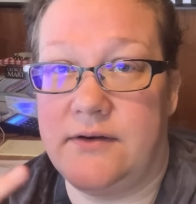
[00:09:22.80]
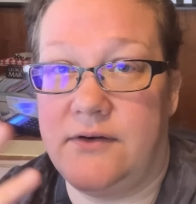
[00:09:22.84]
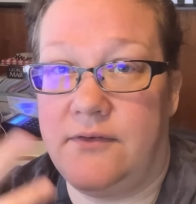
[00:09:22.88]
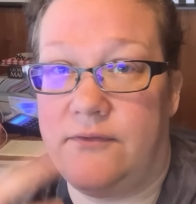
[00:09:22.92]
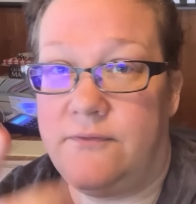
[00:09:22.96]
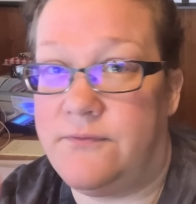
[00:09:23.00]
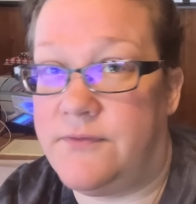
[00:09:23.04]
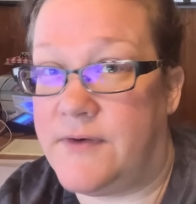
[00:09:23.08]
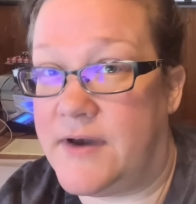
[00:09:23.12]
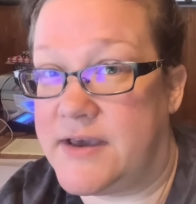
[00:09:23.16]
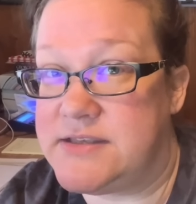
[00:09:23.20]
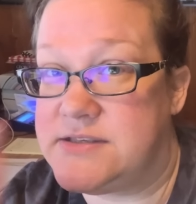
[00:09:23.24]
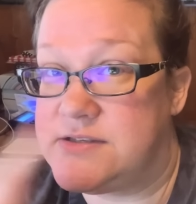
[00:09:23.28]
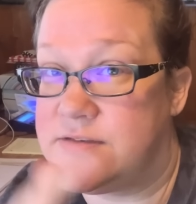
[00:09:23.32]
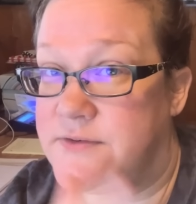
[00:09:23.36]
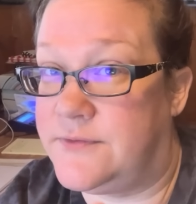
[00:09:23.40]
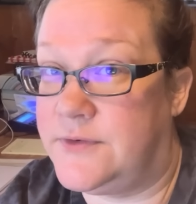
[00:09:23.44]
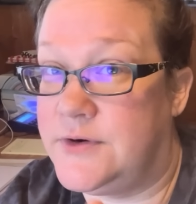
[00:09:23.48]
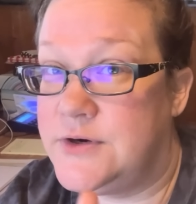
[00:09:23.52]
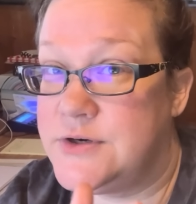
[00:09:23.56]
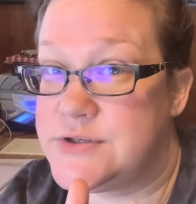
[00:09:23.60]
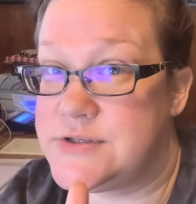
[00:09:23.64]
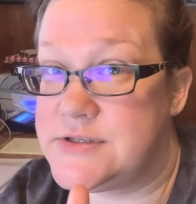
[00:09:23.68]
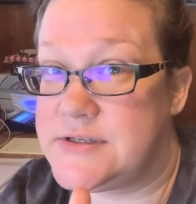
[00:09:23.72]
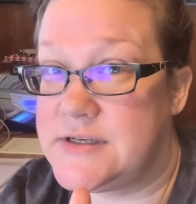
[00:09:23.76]
vice
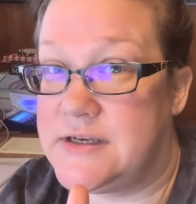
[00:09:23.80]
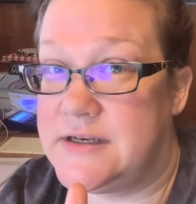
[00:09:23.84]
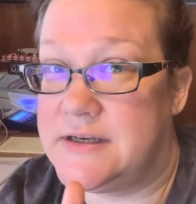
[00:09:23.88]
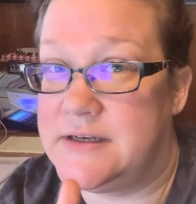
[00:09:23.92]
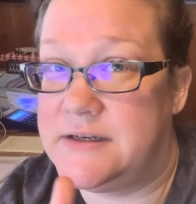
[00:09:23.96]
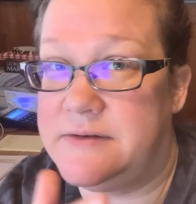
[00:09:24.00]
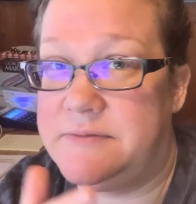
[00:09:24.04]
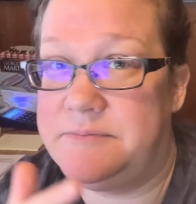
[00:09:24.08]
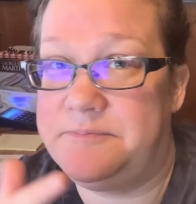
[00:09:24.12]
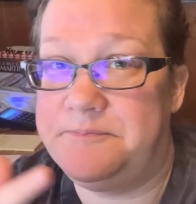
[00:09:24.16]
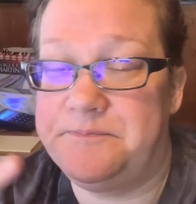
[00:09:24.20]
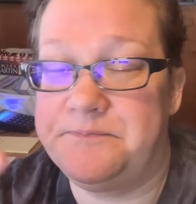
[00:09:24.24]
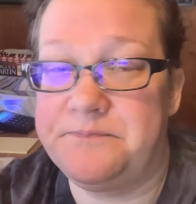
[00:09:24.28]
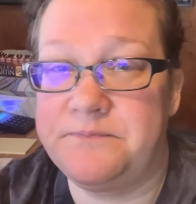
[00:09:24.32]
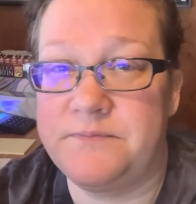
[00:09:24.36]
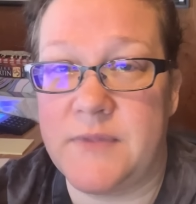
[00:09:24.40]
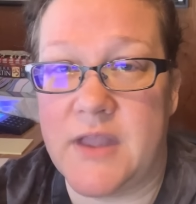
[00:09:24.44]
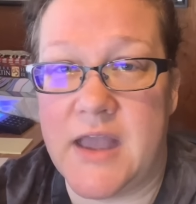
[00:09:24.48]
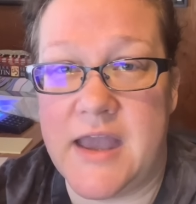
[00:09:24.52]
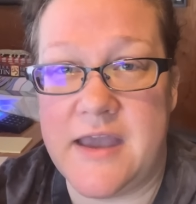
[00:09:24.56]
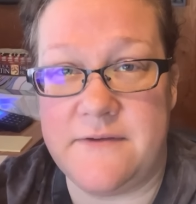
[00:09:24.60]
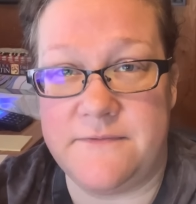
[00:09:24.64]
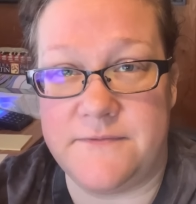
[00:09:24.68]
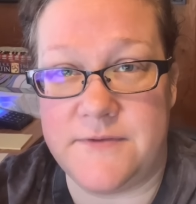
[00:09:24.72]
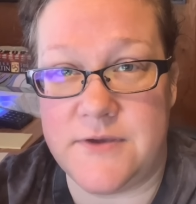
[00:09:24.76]
versa
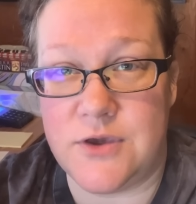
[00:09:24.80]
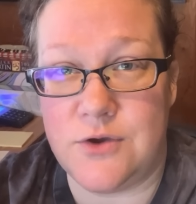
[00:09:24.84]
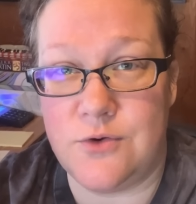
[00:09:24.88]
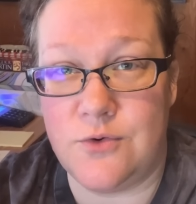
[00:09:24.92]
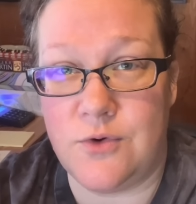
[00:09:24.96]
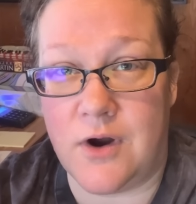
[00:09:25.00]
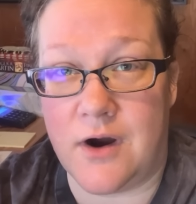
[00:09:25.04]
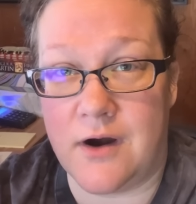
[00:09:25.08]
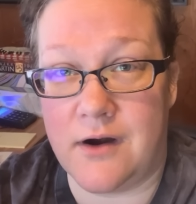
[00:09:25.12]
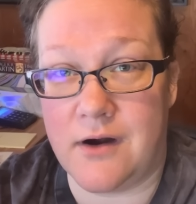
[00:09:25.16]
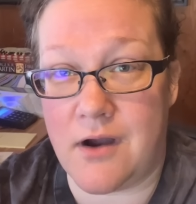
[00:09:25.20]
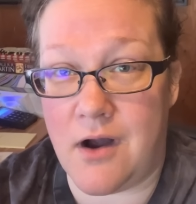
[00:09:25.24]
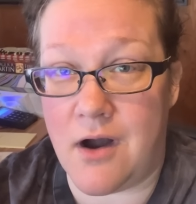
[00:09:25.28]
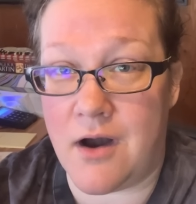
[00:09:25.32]
if you are